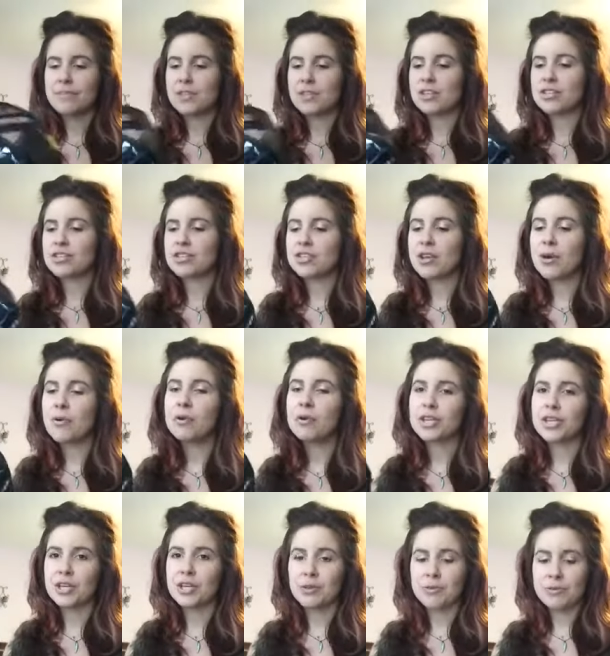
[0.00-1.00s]
so
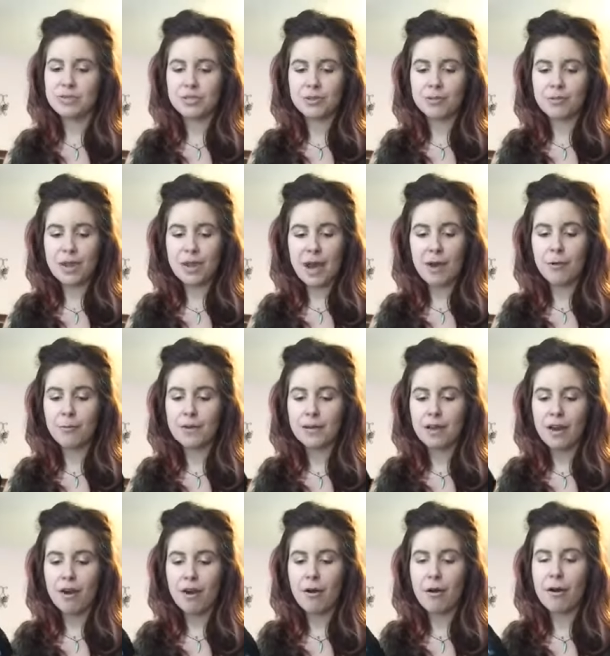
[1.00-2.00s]
cute. So now we
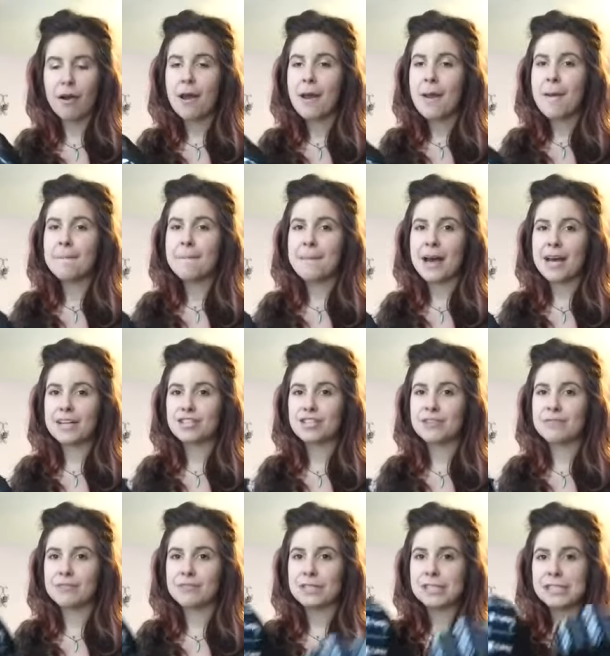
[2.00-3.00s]
are
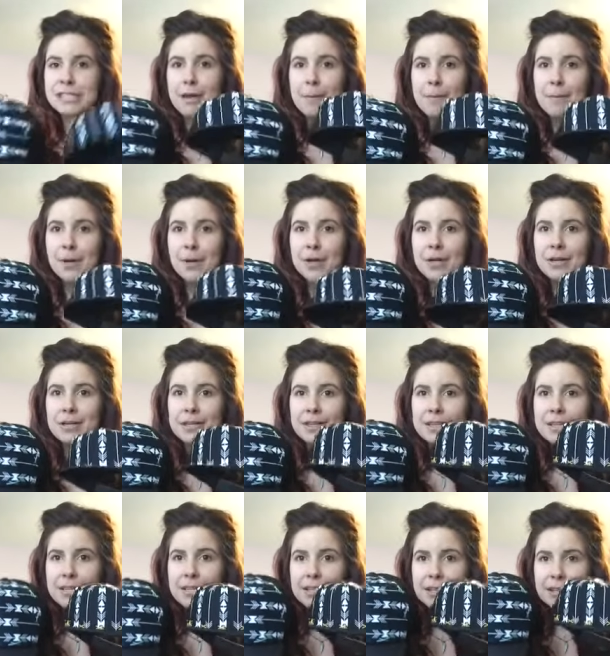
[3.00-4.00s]
matching for summer.
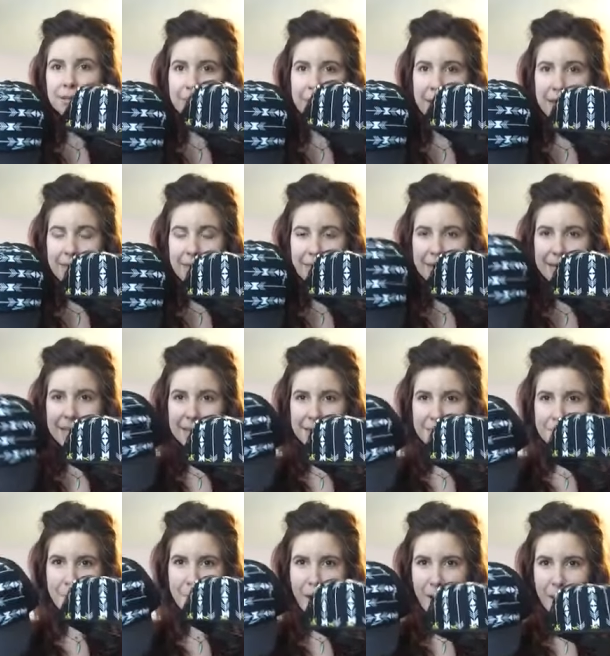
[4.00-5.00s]
Baby
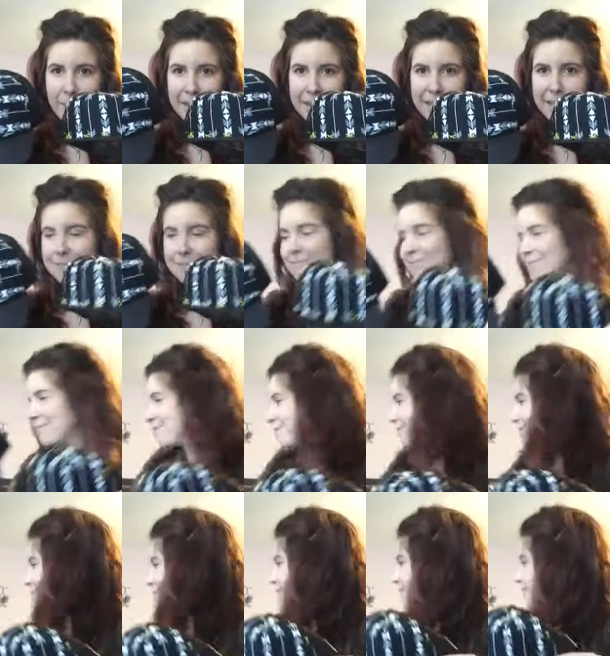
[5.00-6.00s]
and mommy.
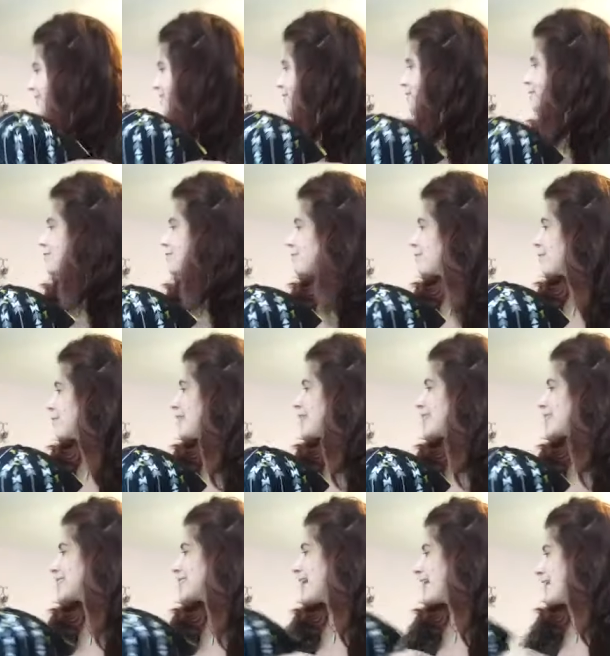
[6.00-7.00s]
I'm really
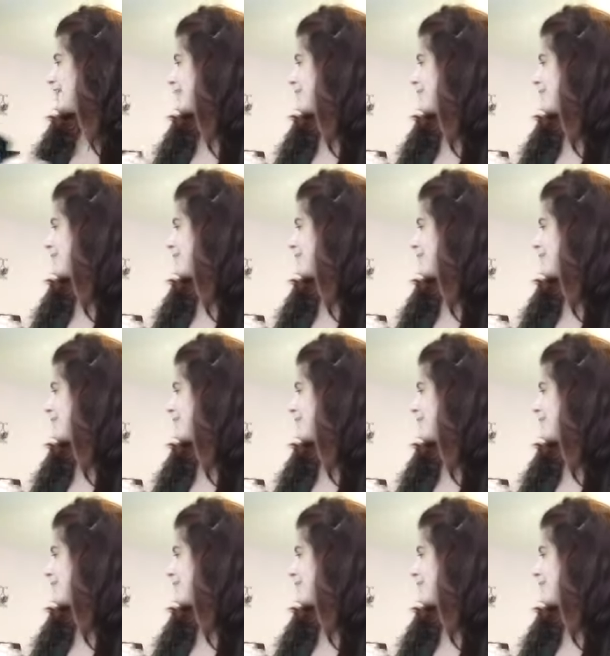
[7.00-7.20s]
excited